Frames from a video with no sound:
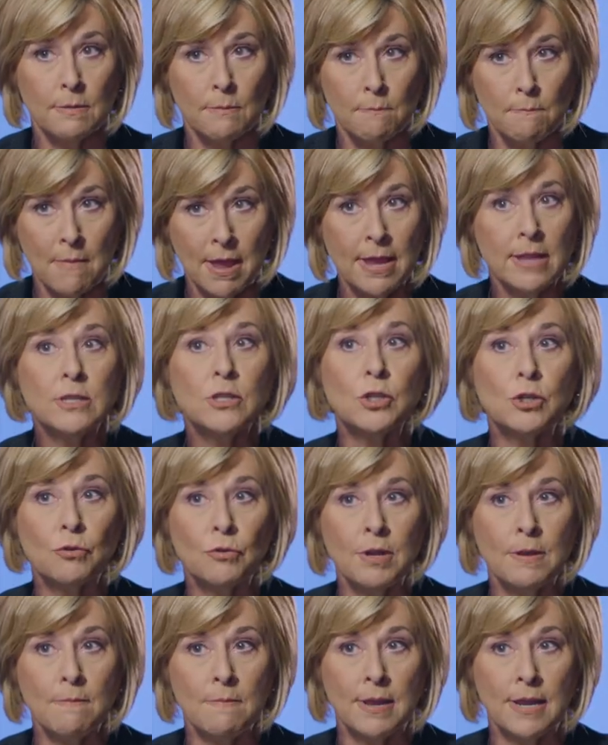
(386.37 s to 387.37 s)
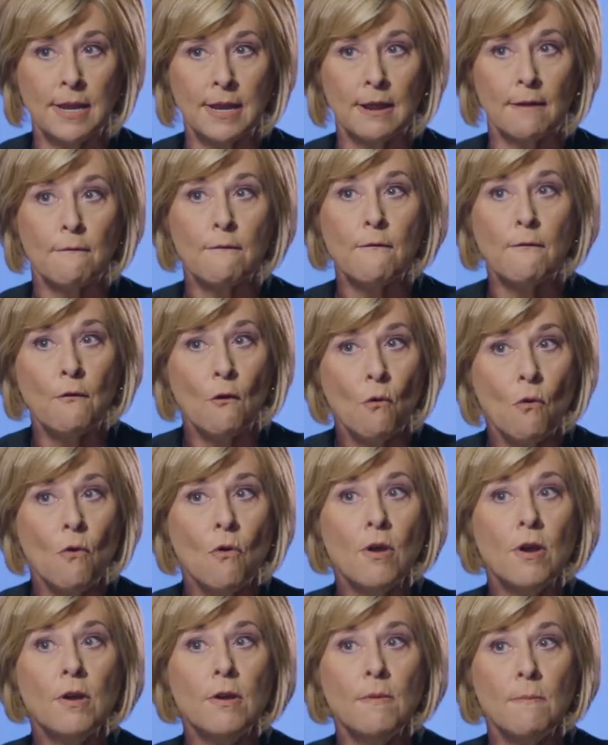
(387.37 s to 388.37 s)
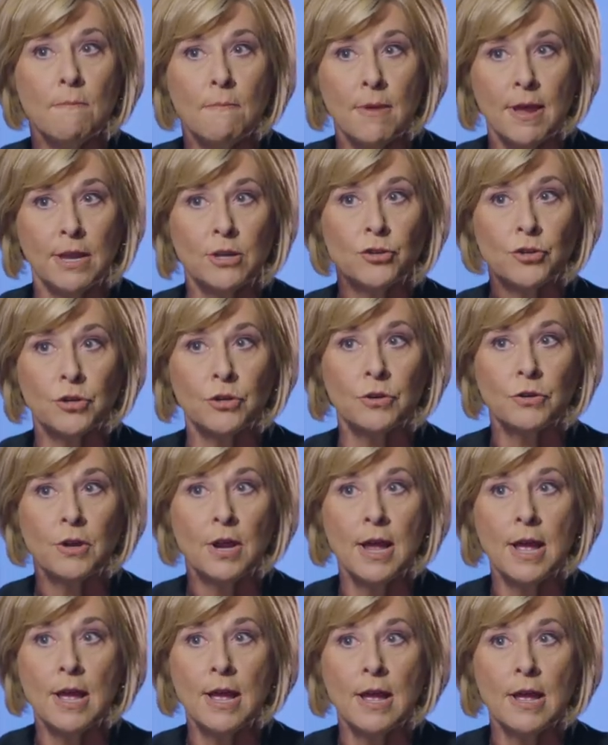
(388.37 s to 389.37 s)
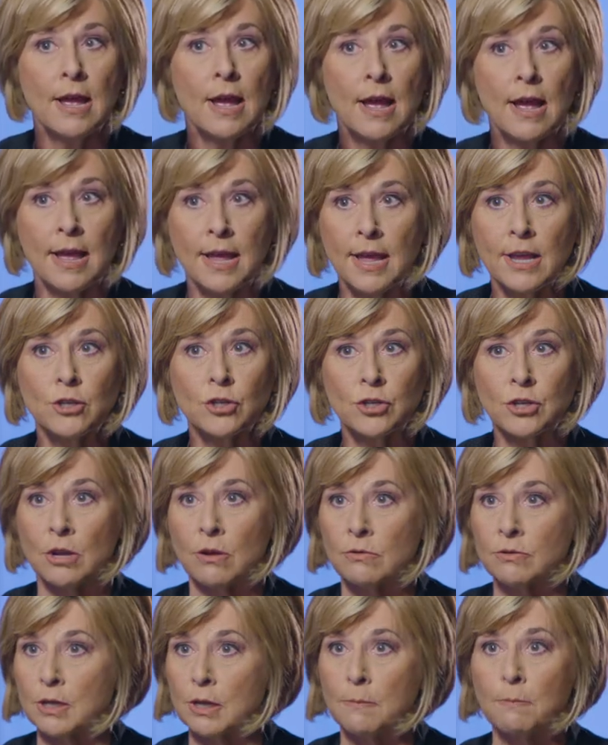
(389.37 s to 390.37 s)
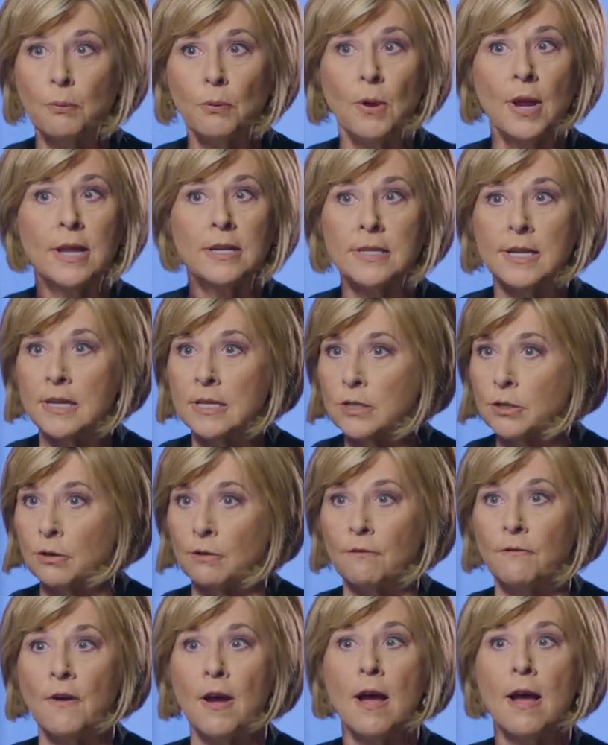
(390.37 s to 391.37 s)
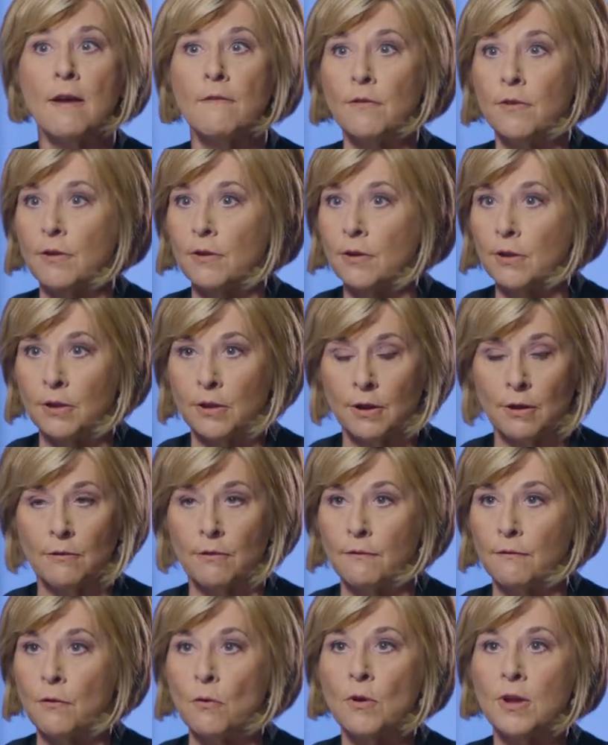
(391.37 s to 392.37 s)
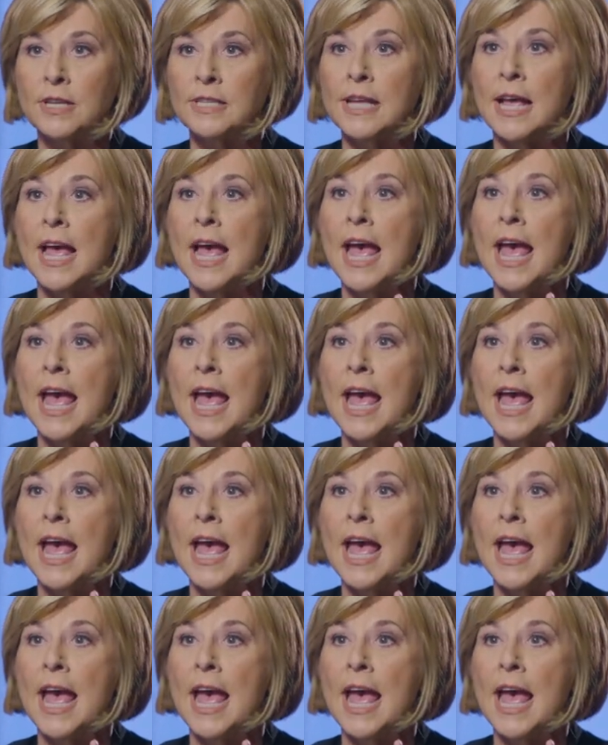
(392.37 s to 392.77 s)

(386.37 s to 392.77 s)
mainstream media, four major hit shows, The Apprentice, Survivor, you know, The Voice,